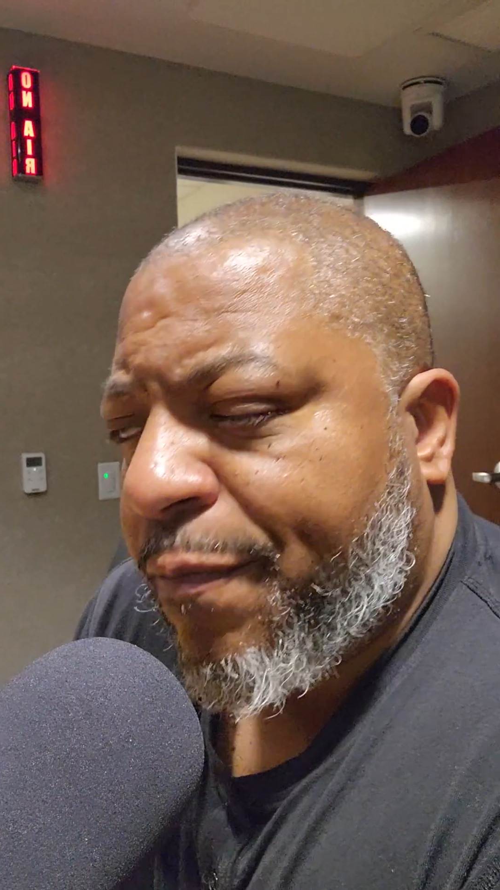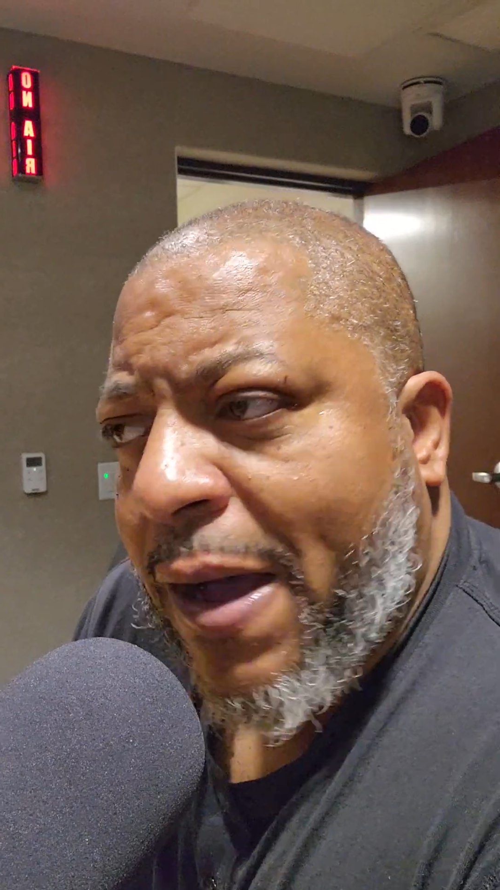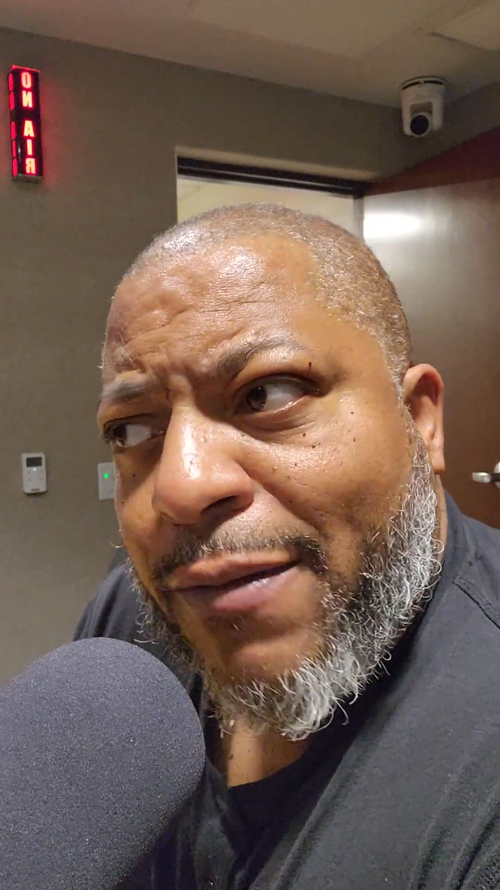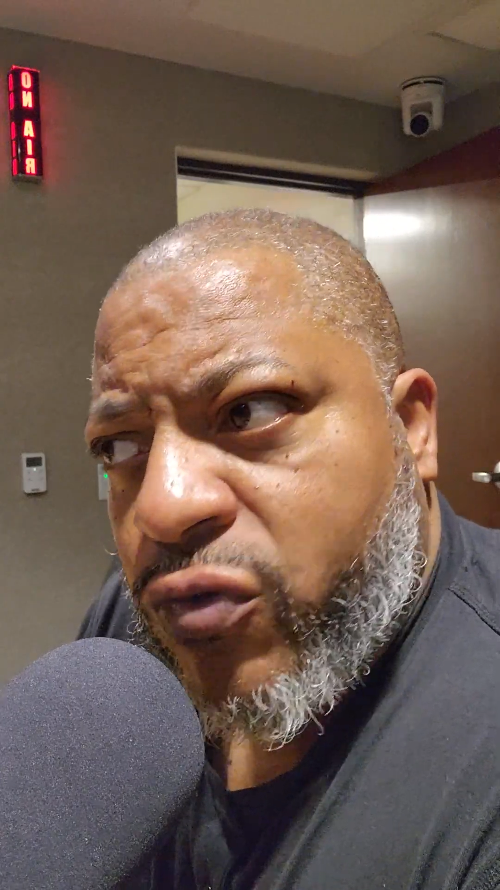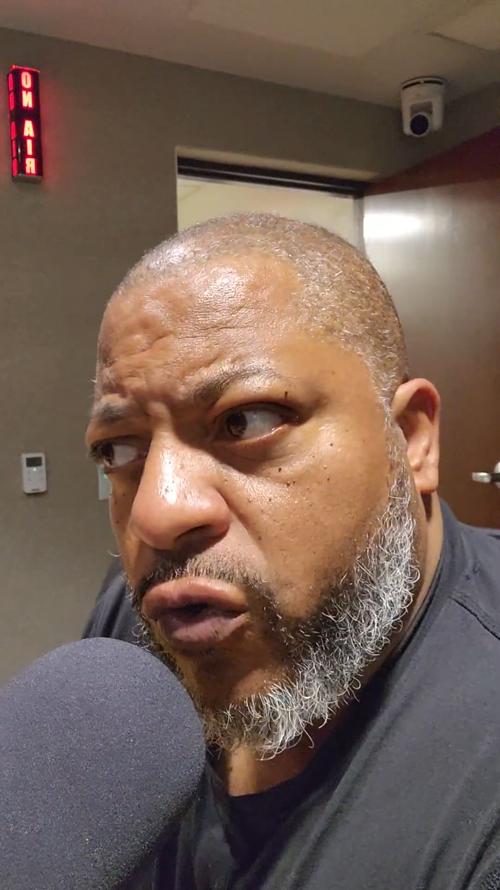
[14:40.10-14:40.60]

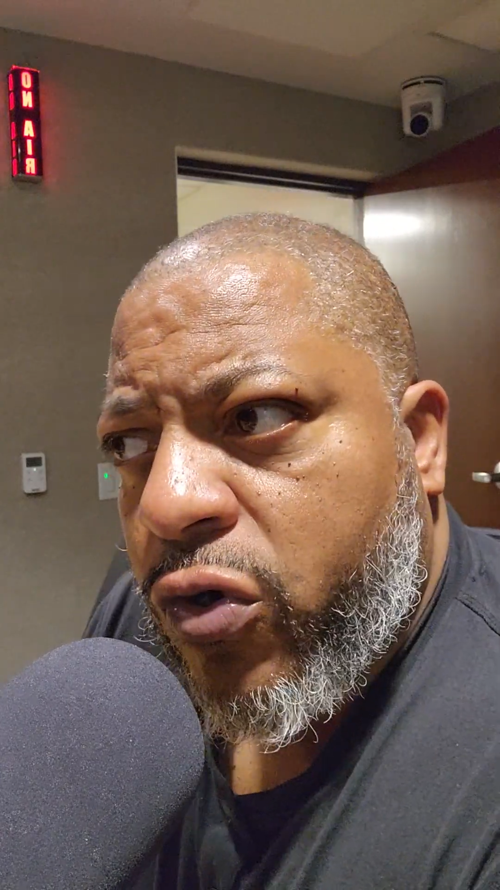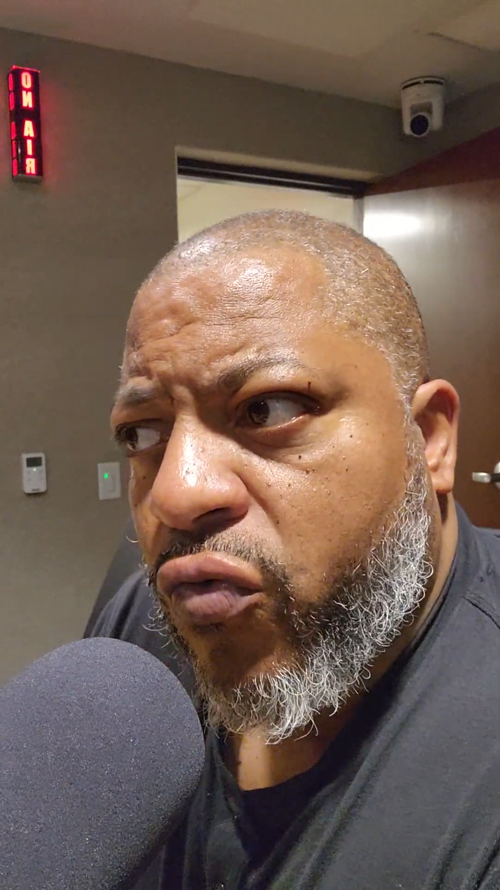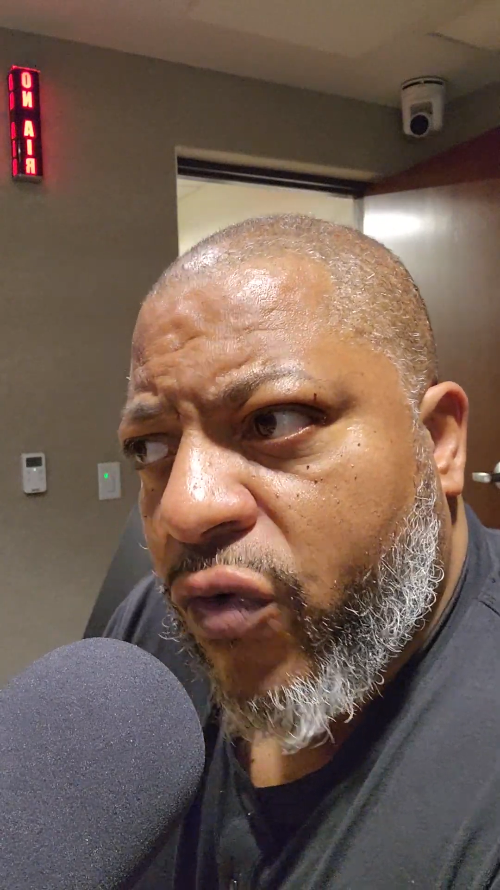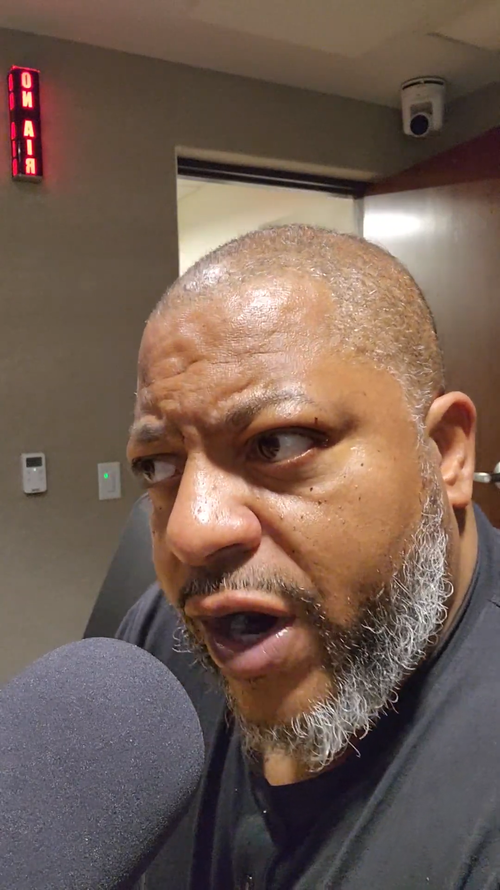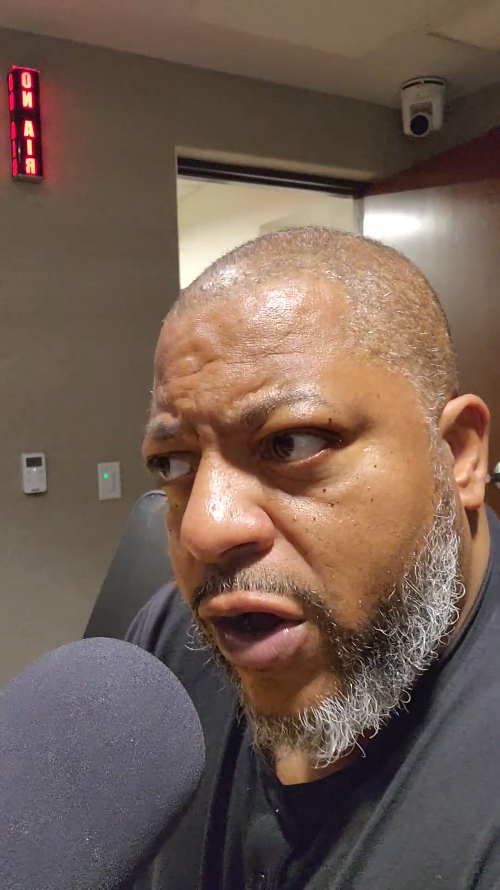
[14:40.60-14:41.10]
pops weren't
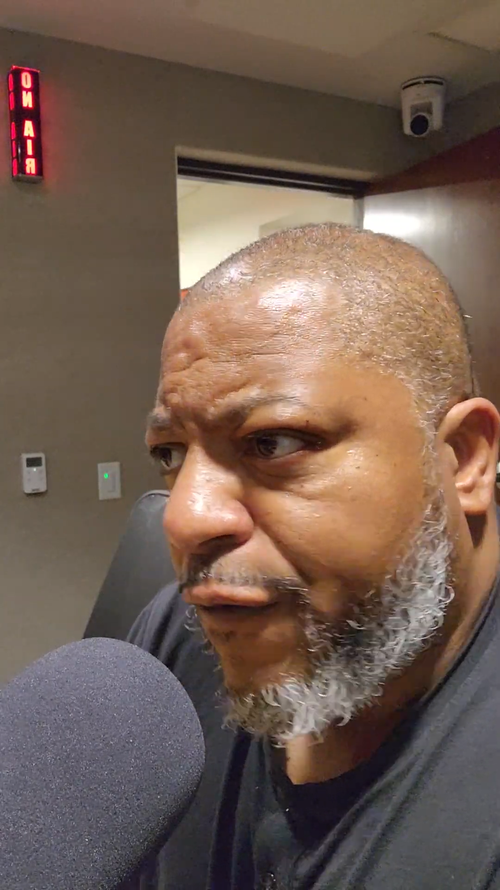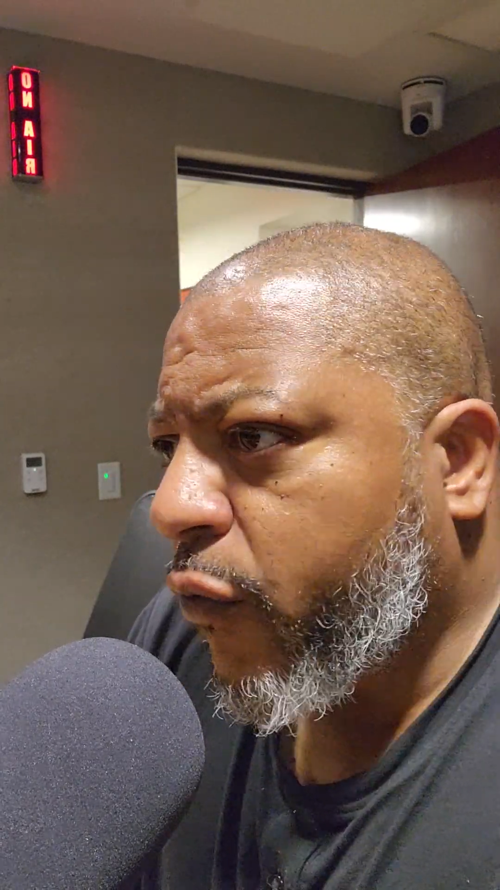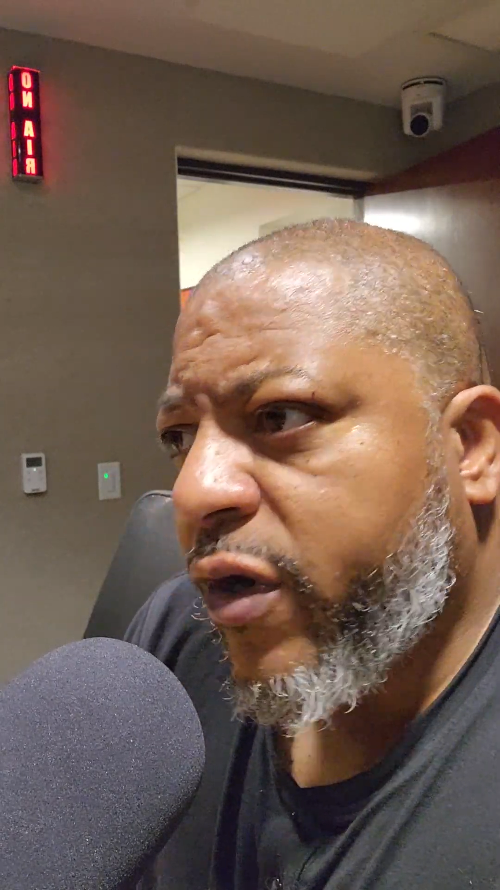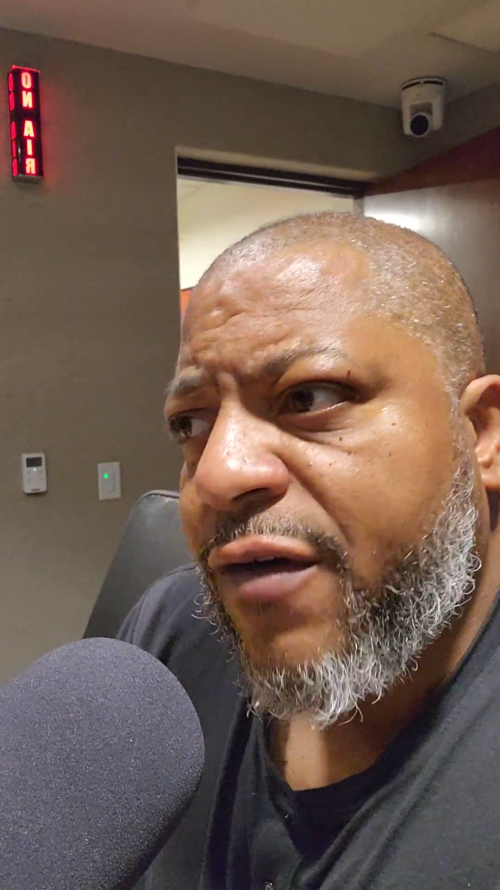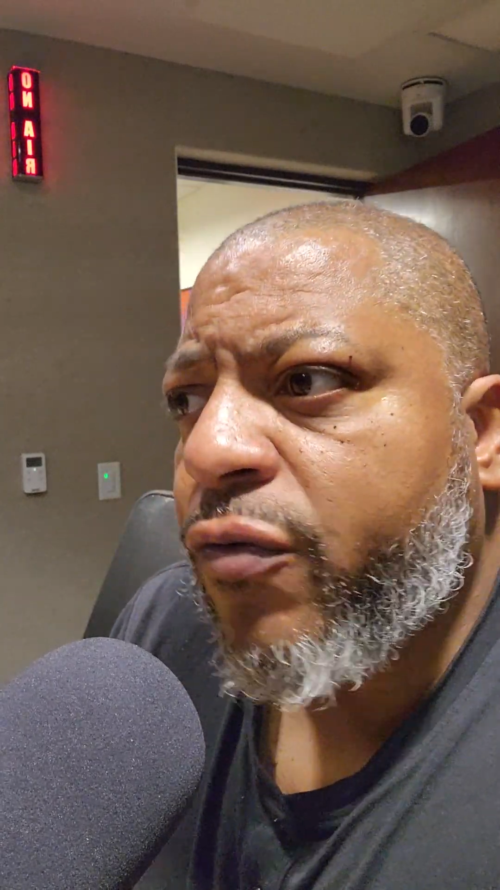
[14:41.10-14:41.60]
around for
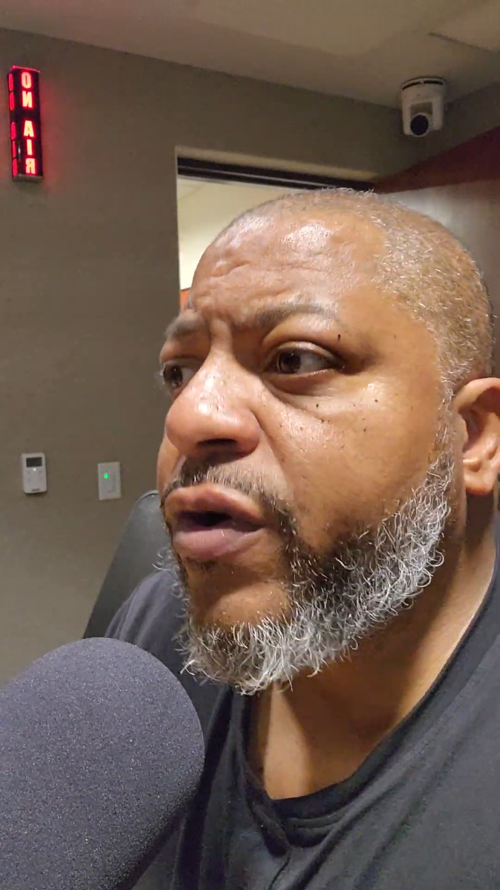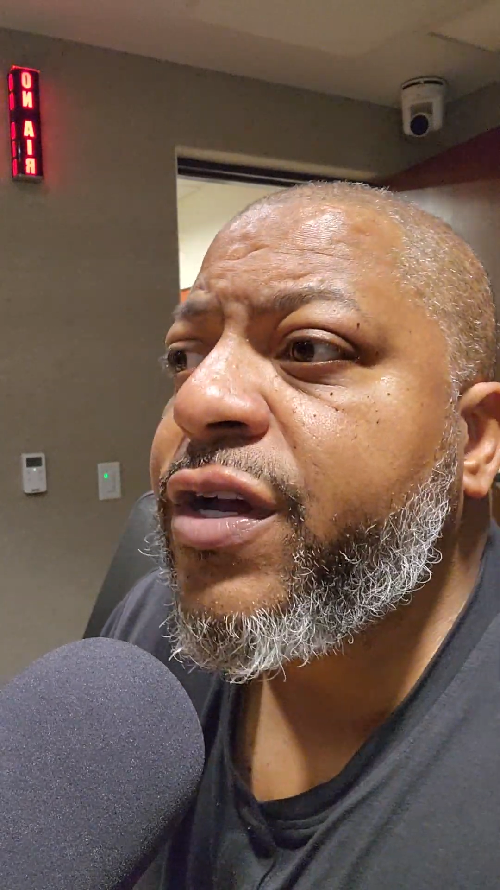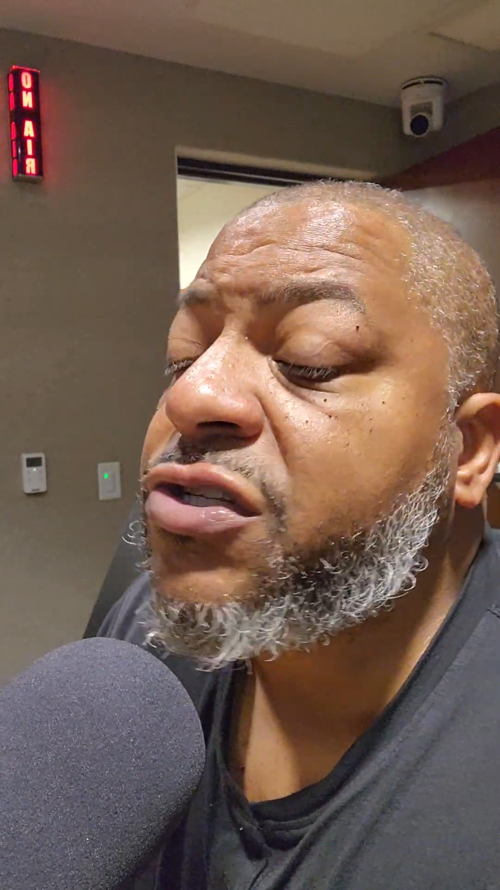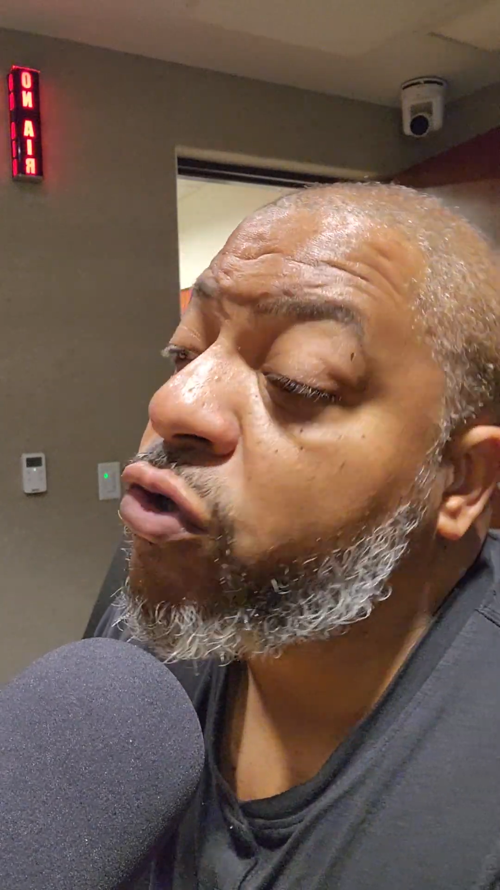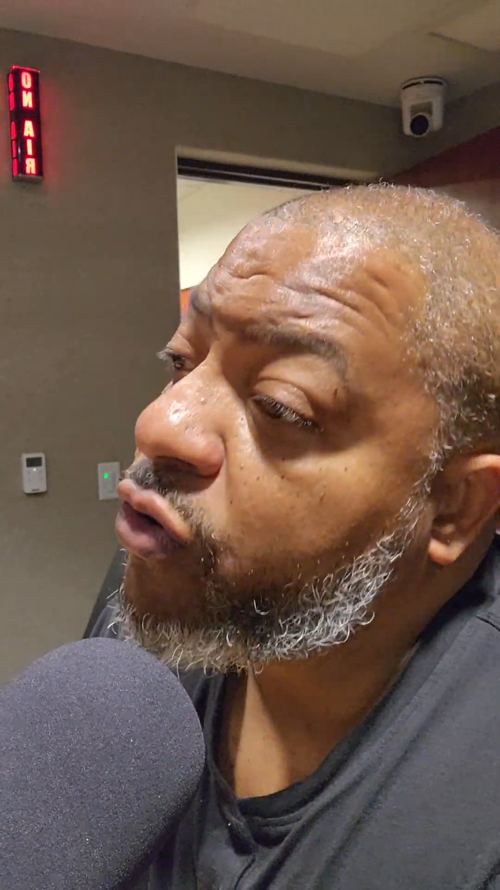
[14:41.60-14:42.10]
whatever
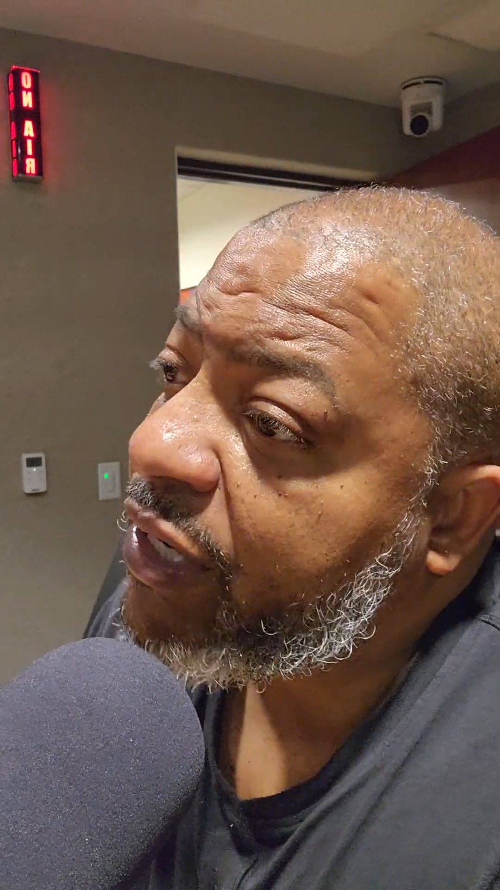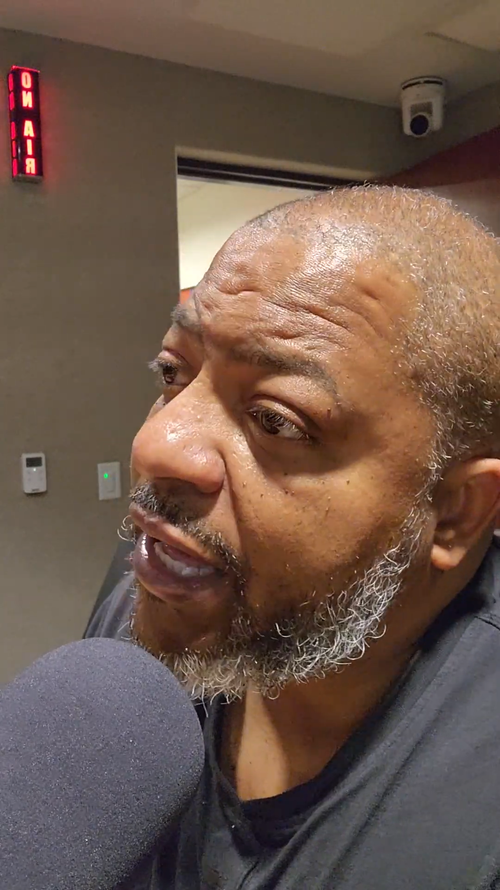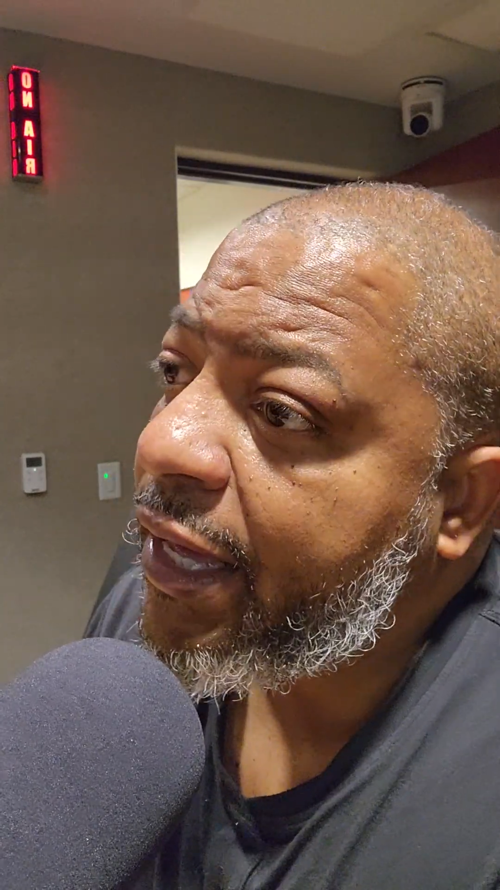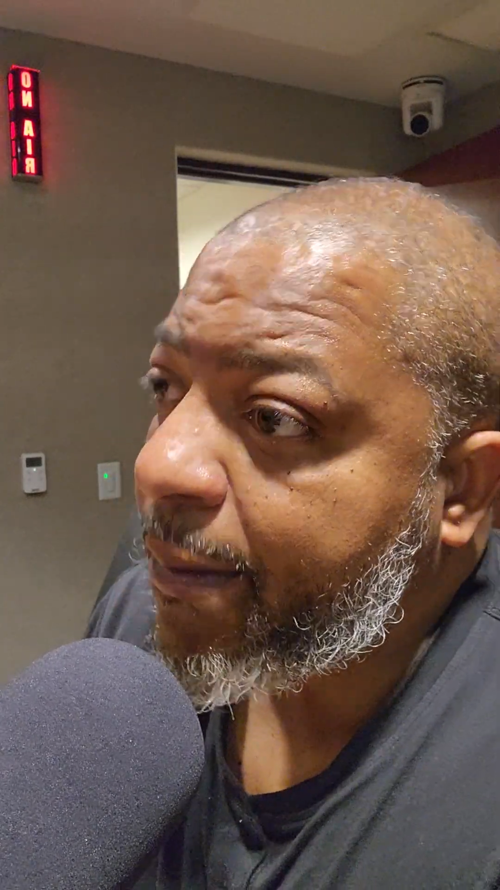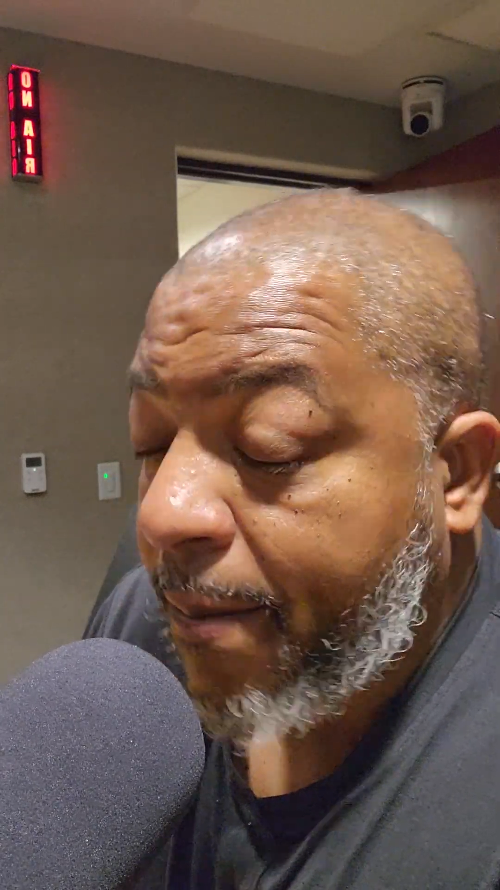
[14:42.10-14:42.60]
reason or not,